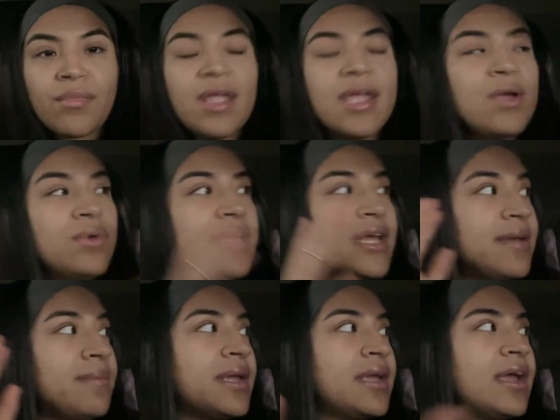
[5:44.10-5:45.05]
It would
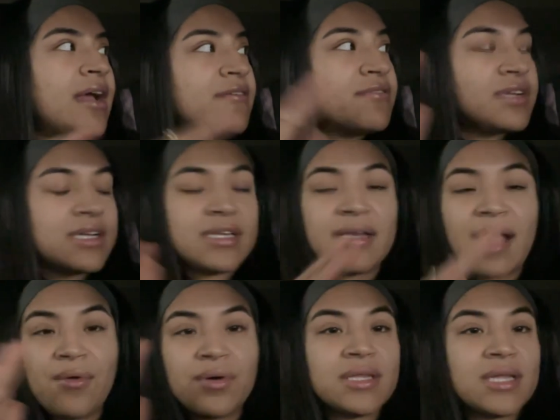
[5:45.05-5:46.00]
hit me every
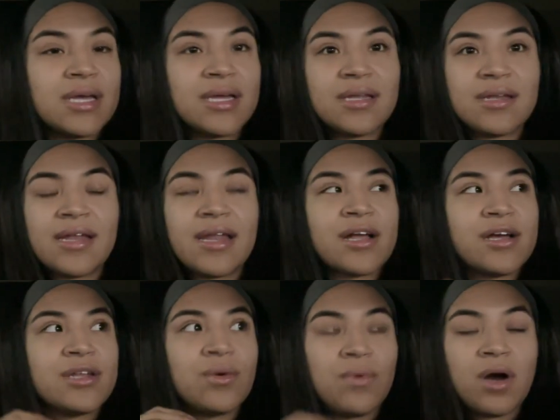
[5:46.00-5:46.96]
now and then, and I
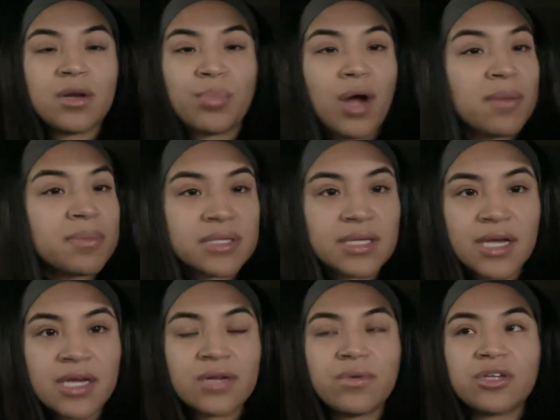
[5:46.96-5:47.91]
couldn't walk properly. I
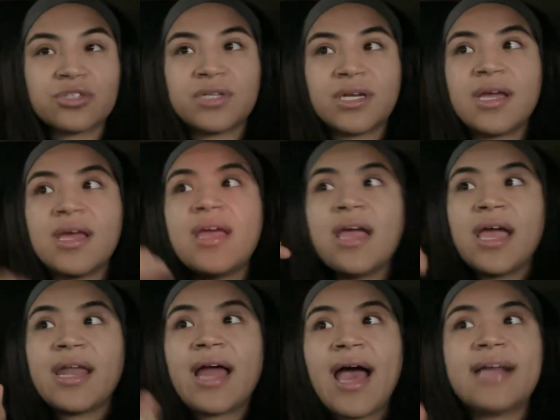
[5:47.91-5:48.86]
couldn't walk straight,
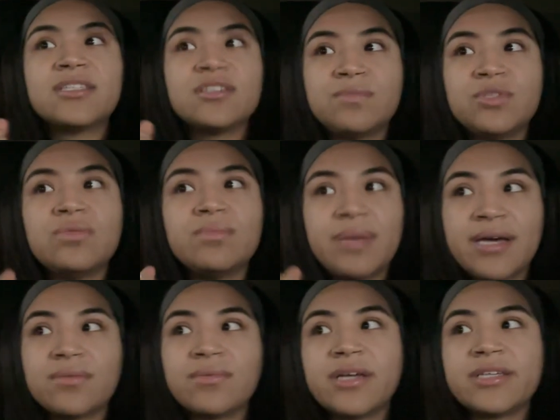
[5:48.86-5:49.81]
and I had to do
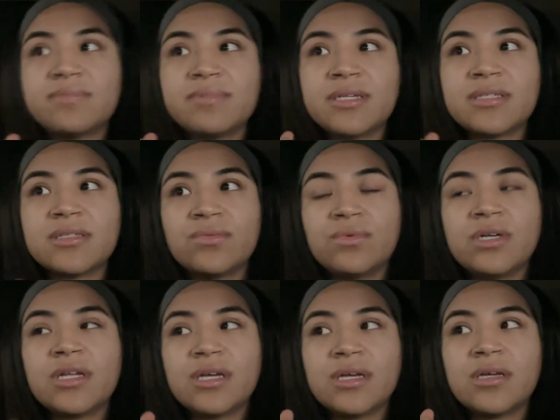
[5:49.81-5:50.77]
bed rest because it
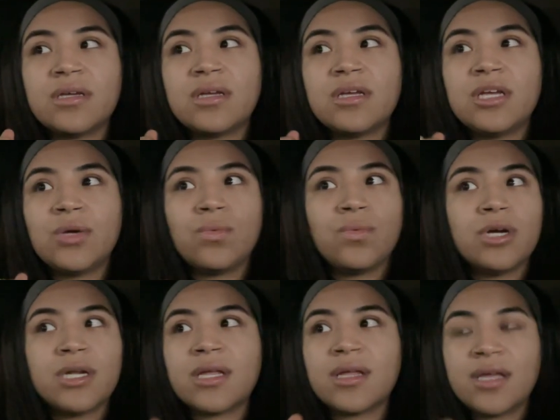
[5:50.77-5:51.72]
wouldn't
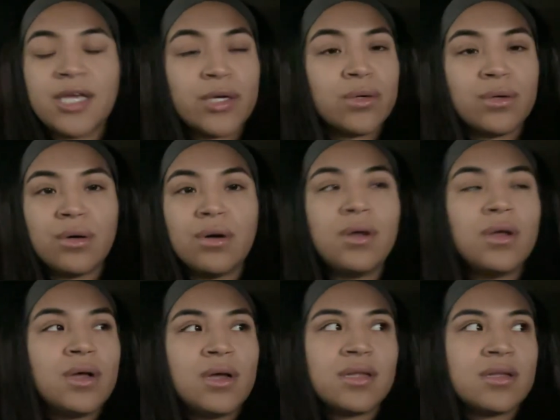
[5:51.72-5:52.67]
heal,
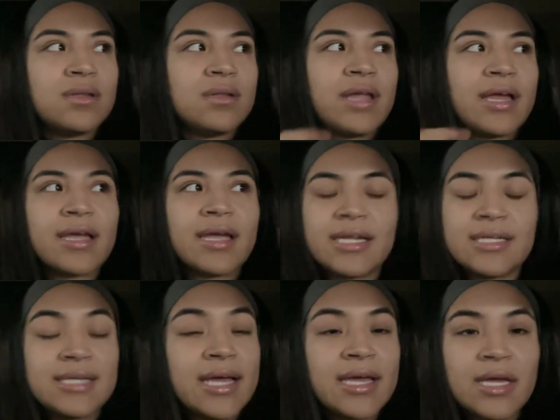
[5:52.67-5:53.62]
like, in a
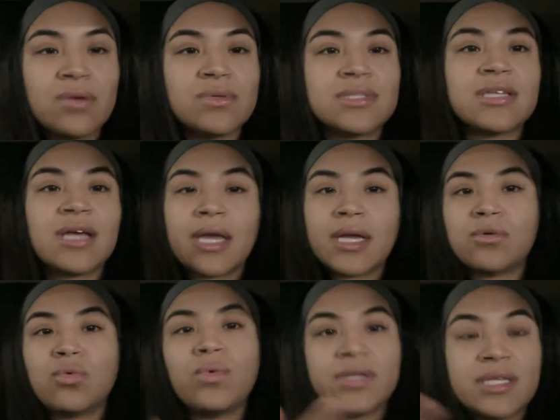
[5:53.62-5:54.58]
day. It was, like,
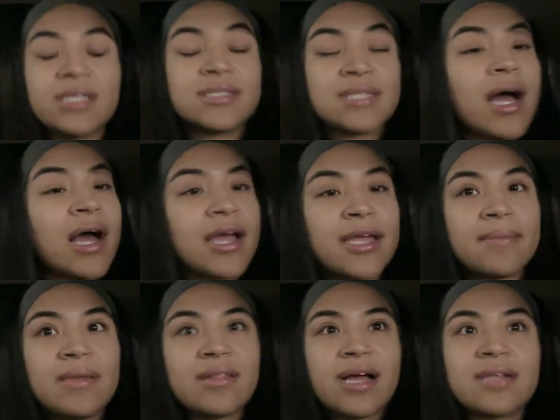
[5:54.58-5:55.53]
within time,
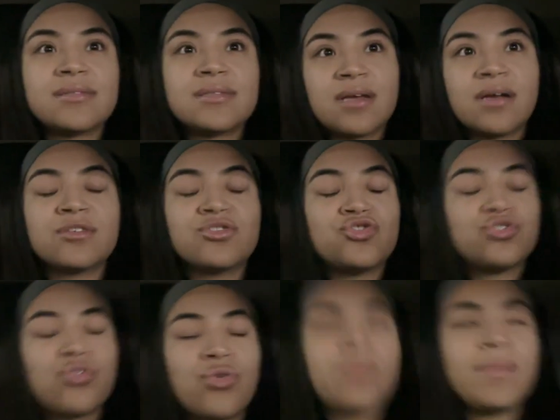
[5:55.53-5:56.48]
and that sucks
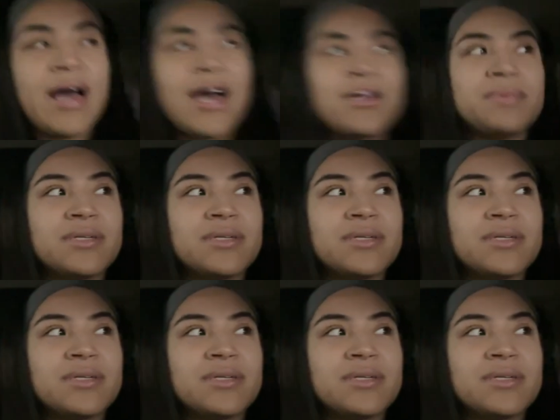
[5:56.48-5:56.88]
so bad.